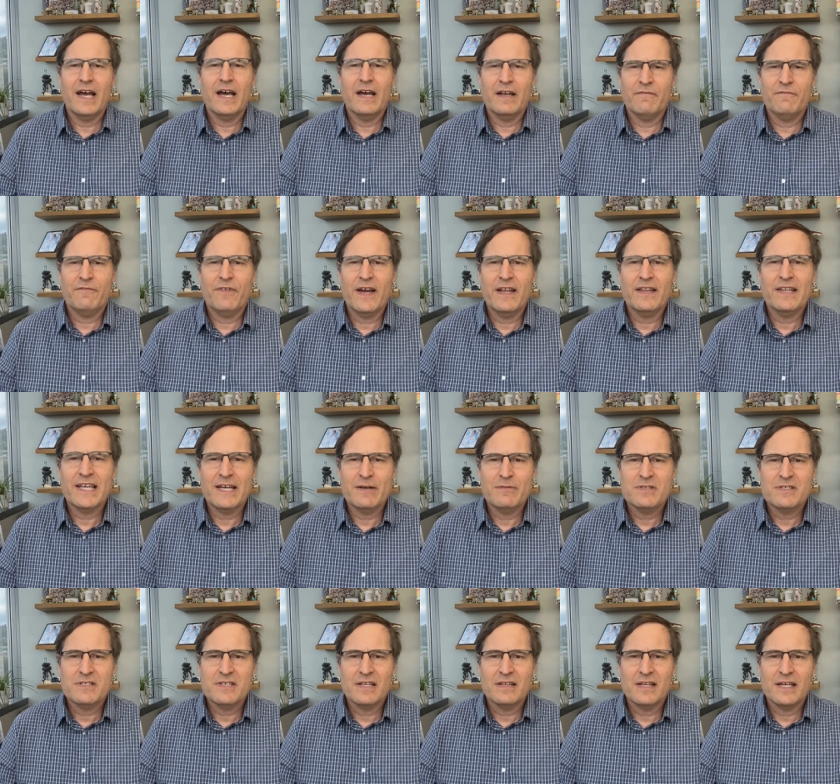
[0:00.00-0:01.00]
finally, I would
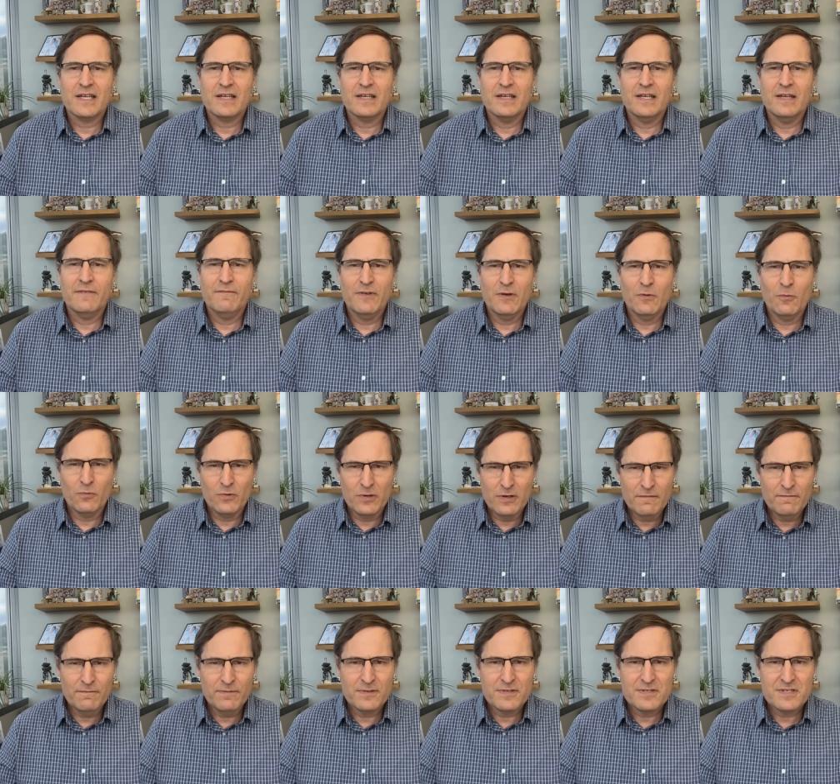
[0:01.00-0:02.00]
say, like, if it weren't
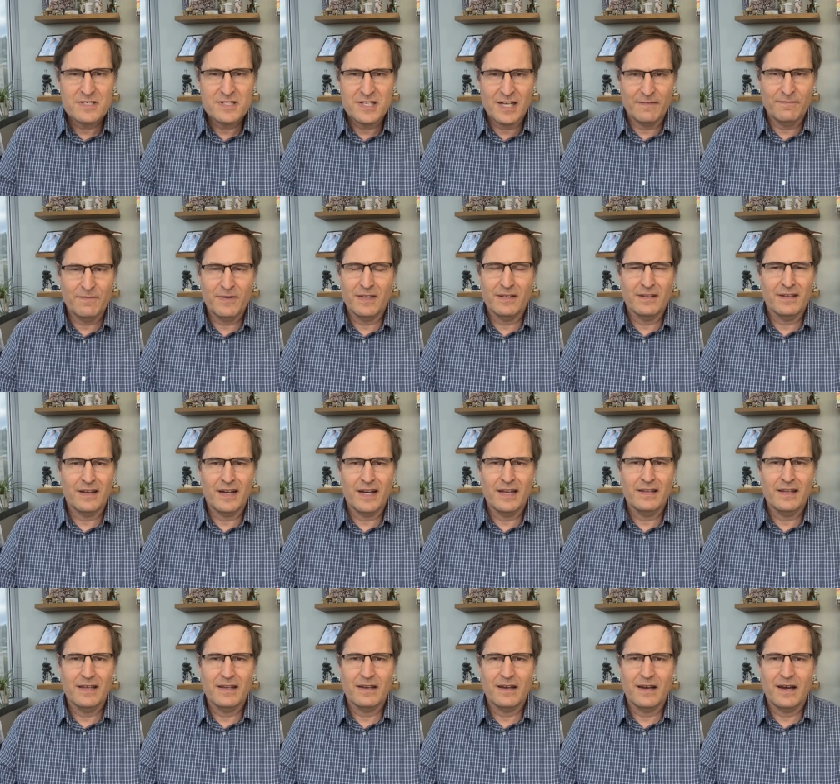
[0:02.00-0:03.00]
for stuff online,
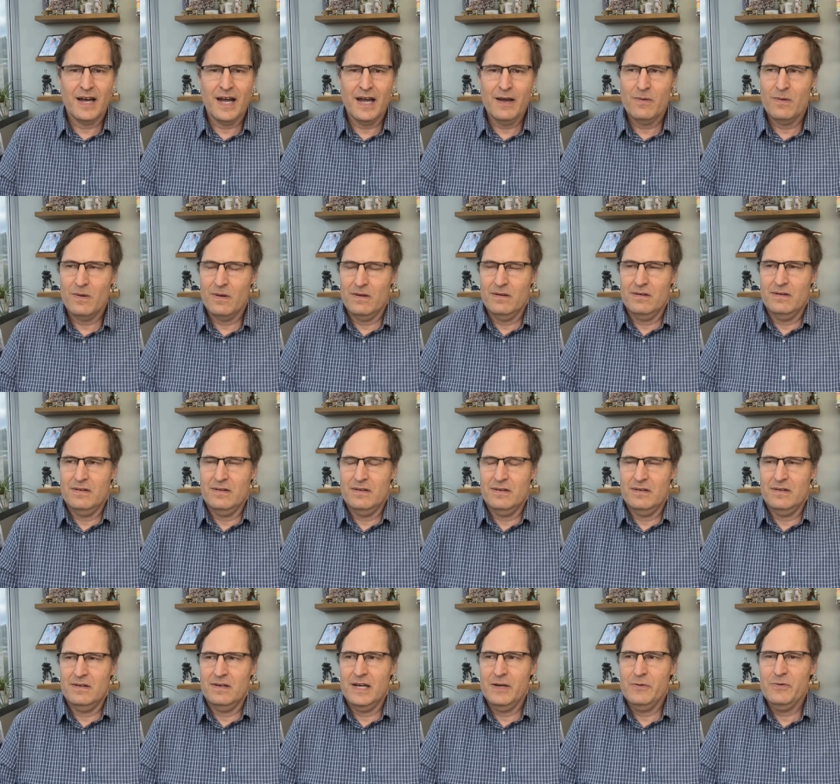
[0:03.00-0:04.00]
like, I
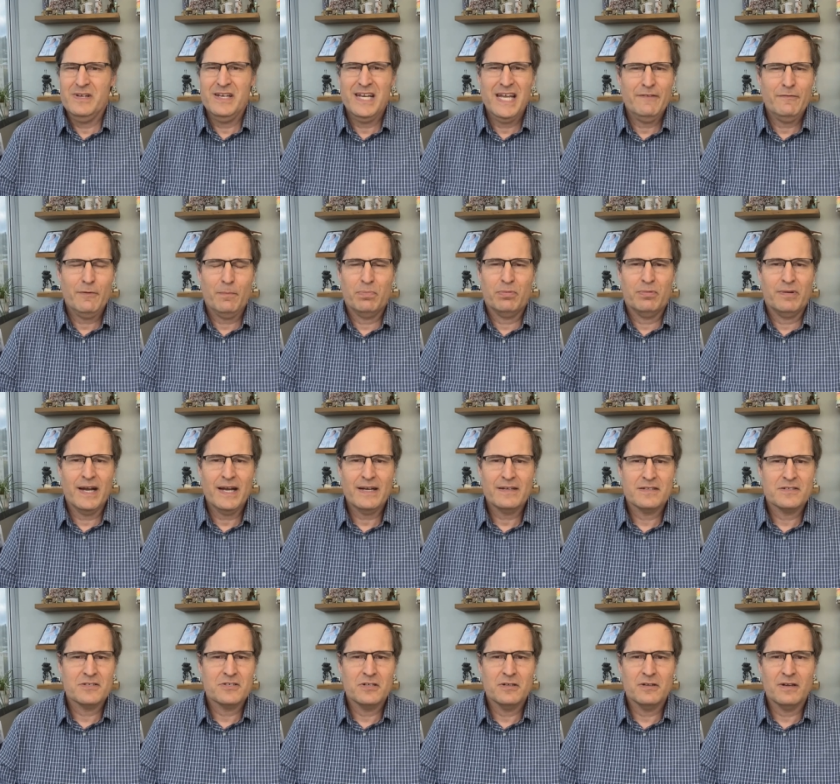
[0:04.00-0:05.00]
wouldn't have a
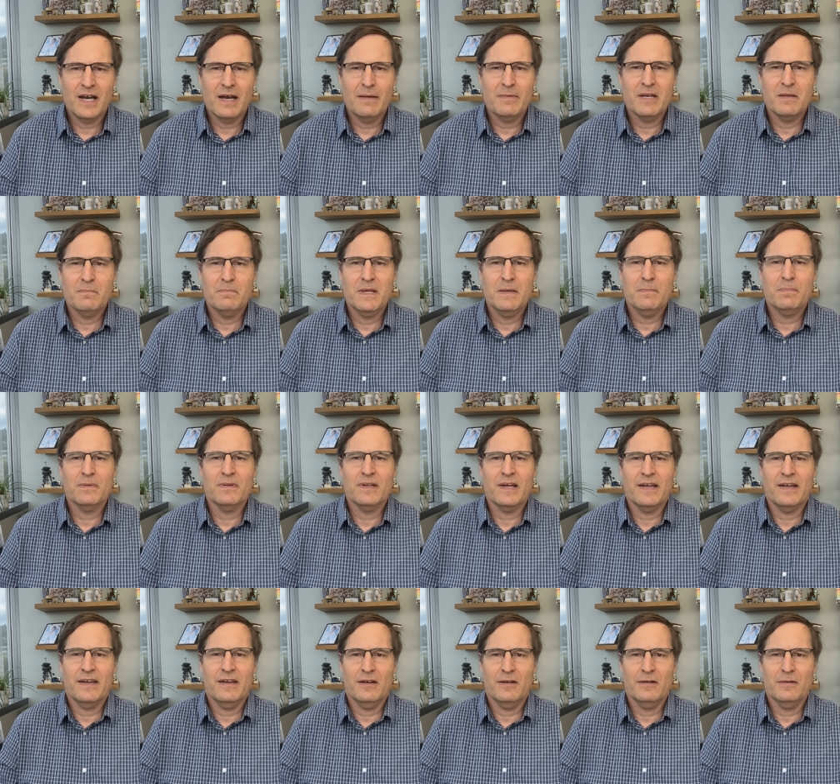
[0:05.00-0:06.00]
practice. You know how many people I
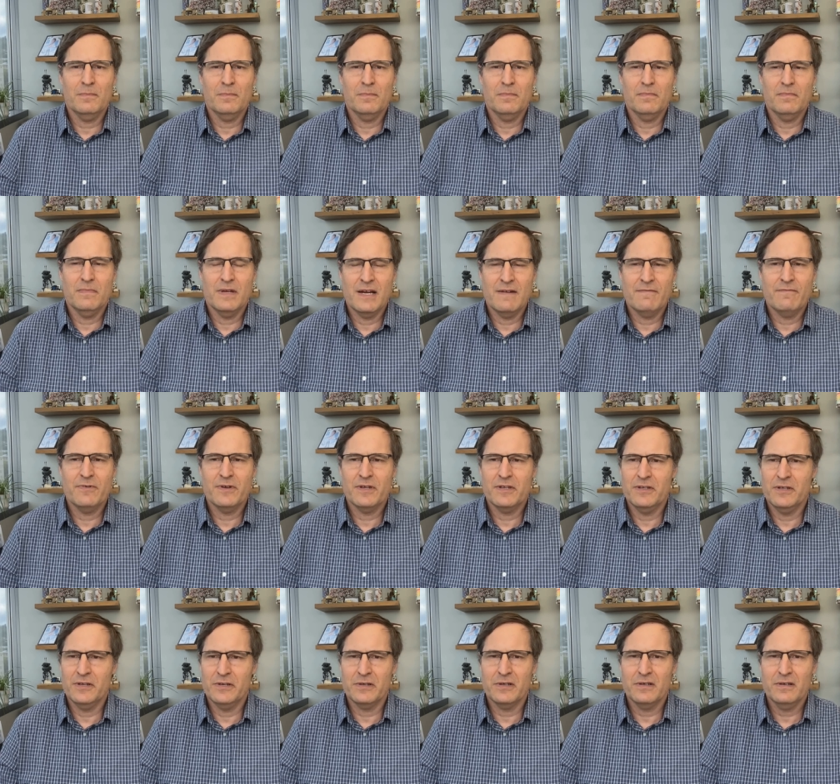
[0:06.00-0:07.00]
help every
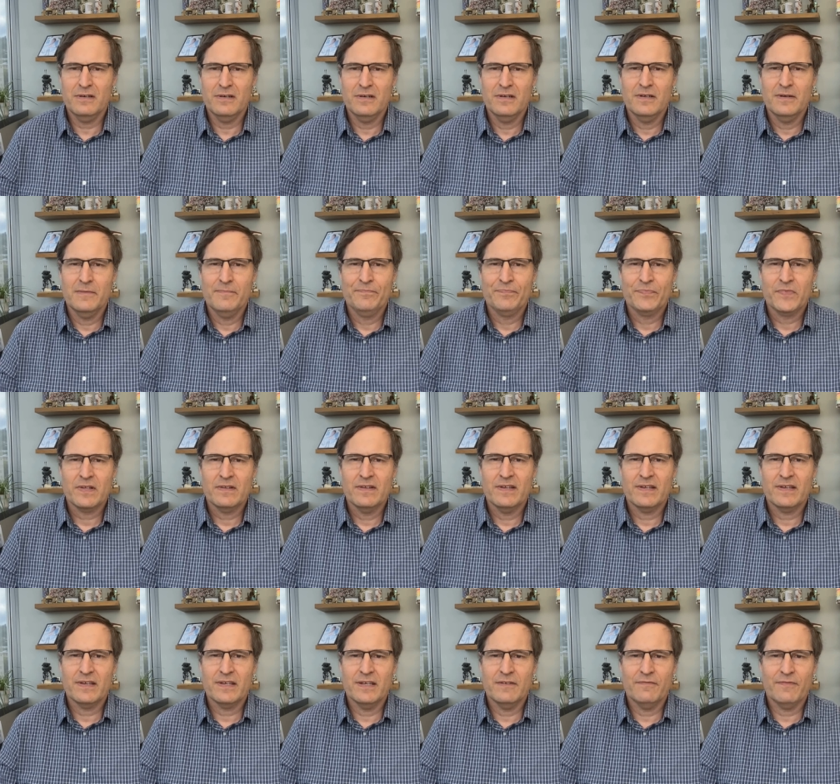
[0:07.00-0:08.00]
year?
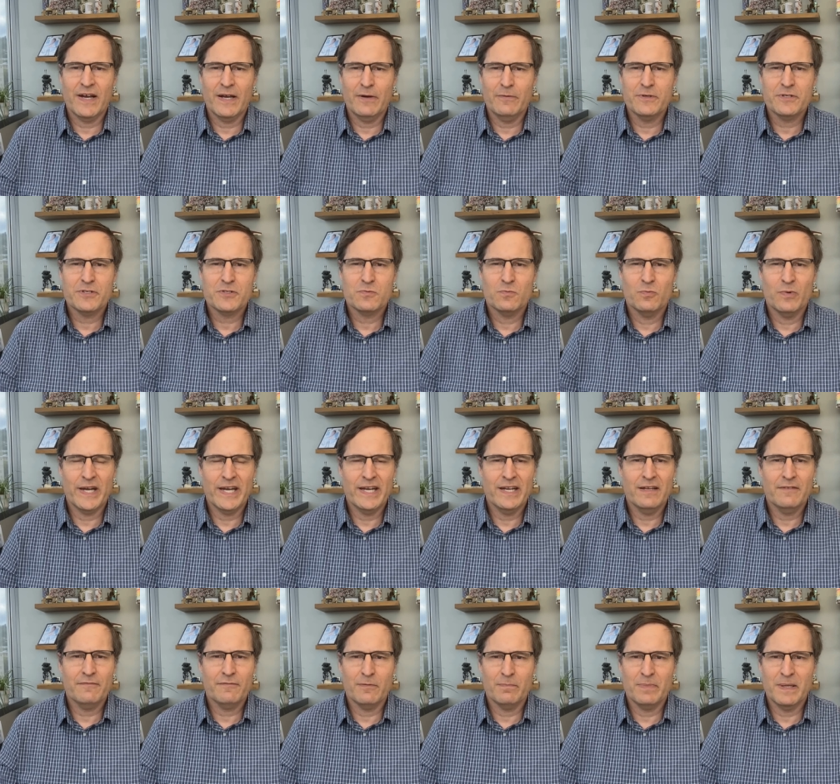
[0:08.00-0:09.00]
Like, if I were just waiting
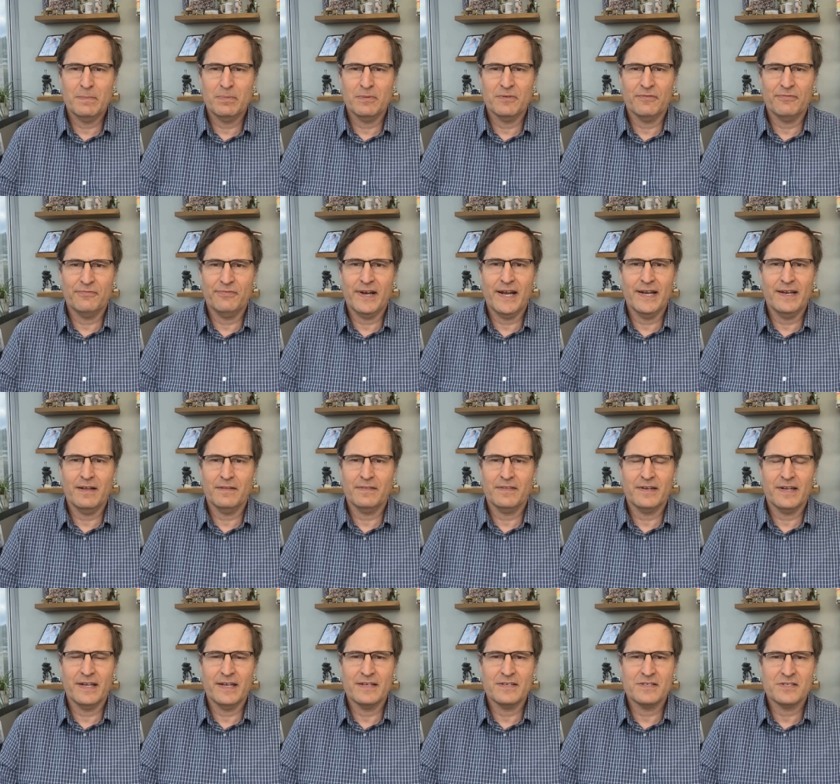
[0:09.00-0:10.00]
for people to find out that I
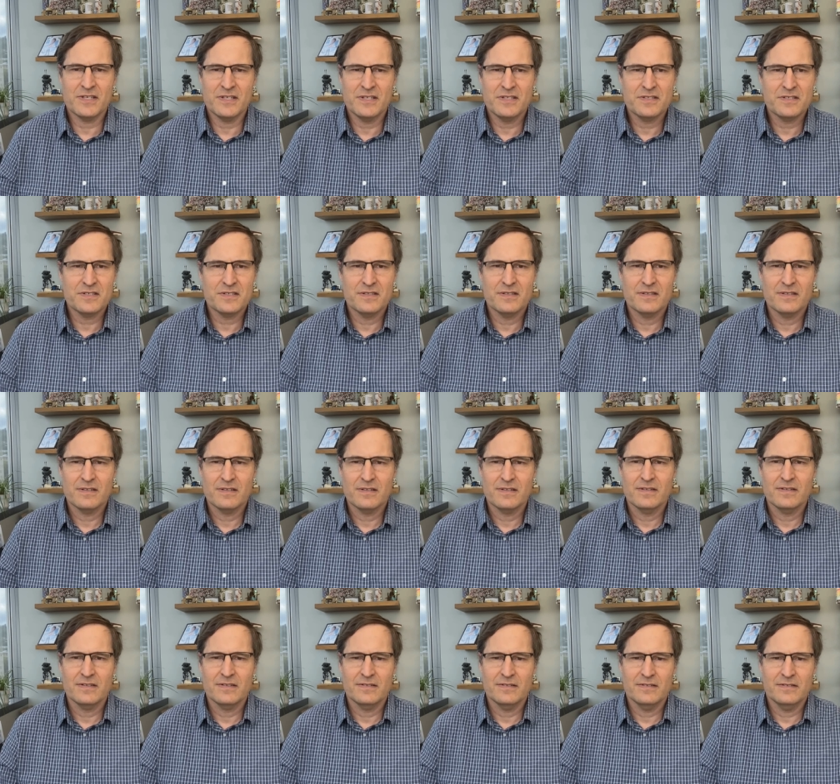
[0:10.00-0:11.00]
exist,
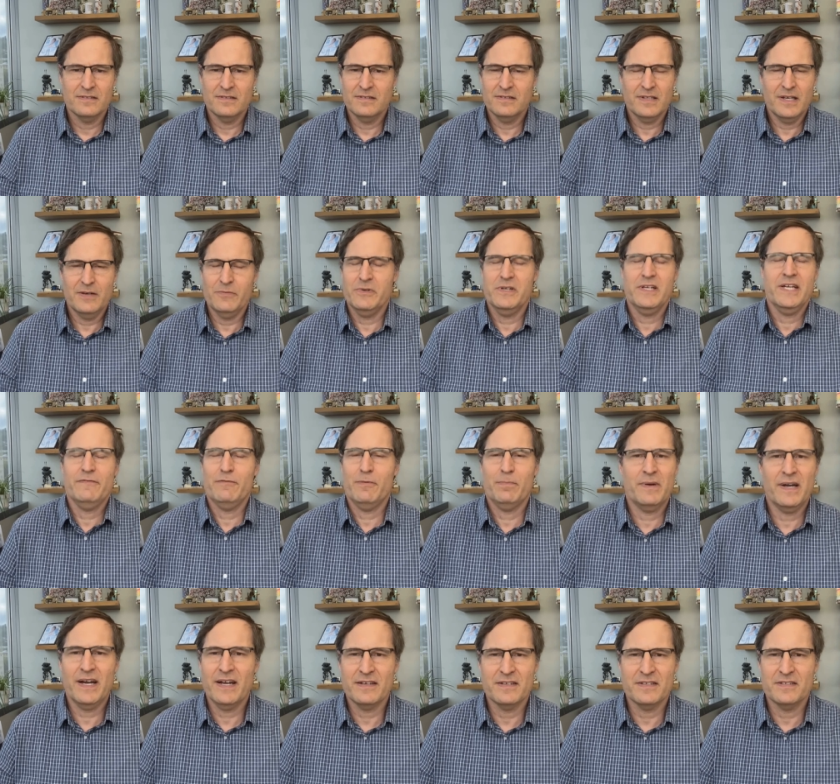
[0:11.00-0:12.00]
I wouldn't have a
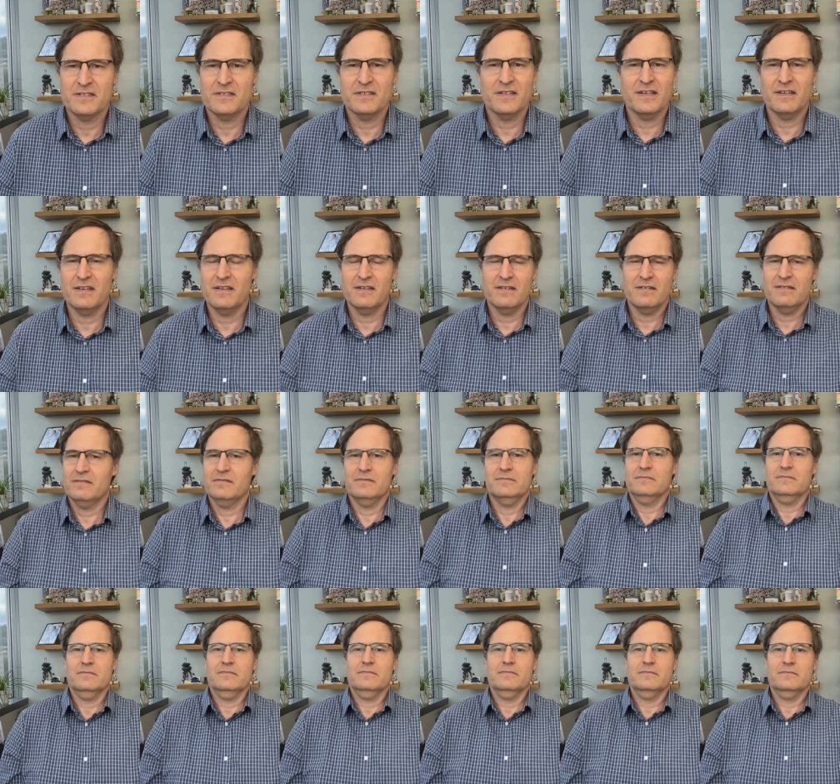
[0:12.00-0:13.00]
practice. Like,
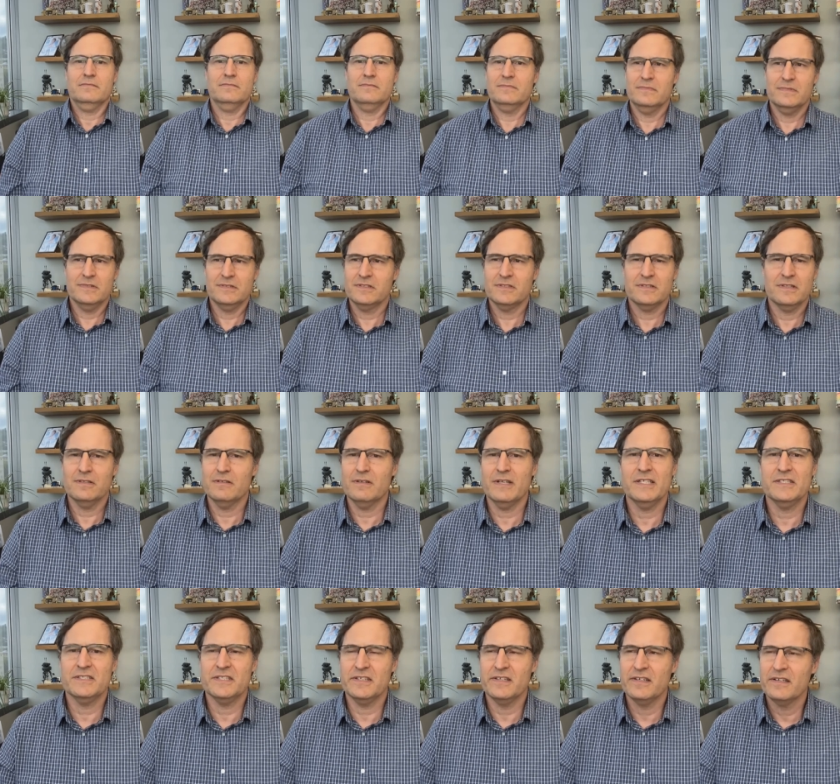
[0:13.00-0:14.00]
just
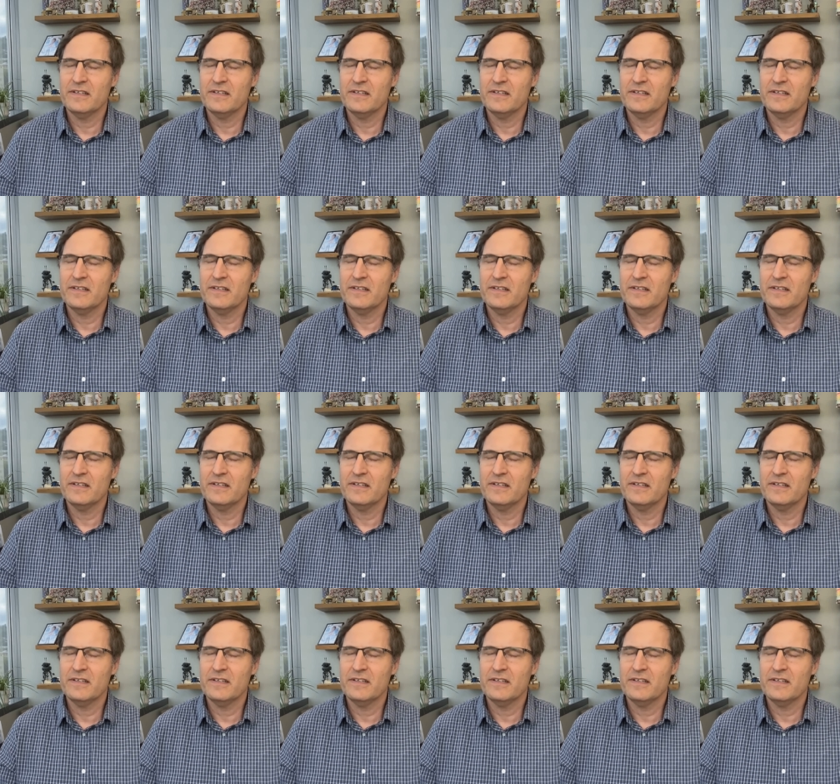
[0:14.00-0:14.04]
crazy.